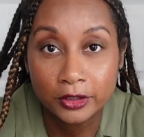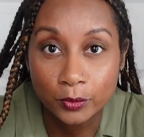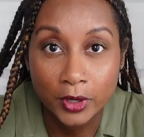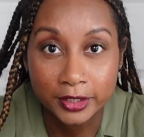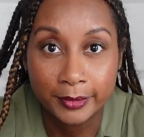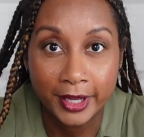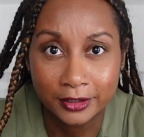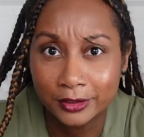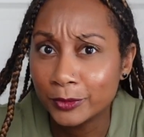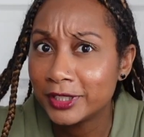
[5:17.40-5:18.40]

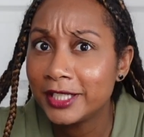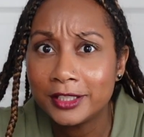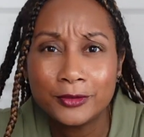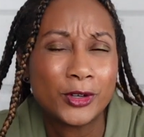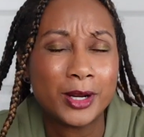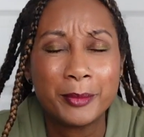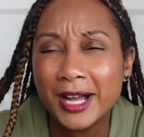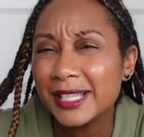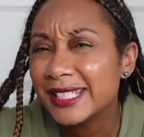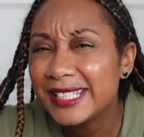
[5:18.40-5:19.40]
Watchmaster, which hits for
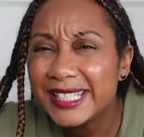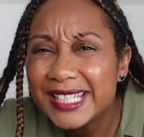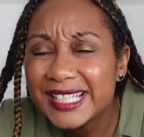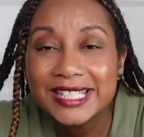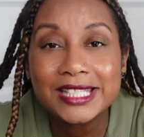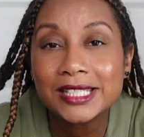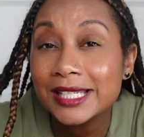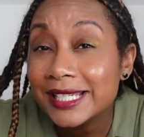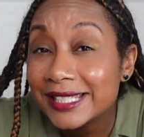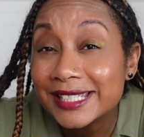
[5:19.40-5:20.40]
about six
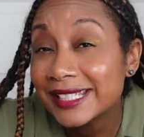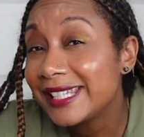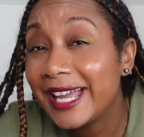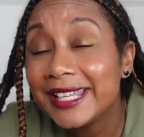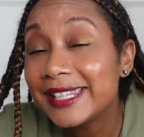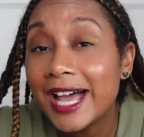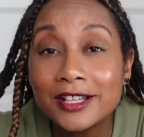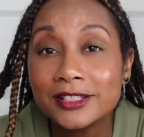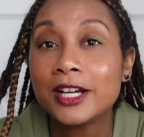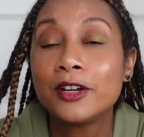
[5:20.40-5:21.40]
to 8,000.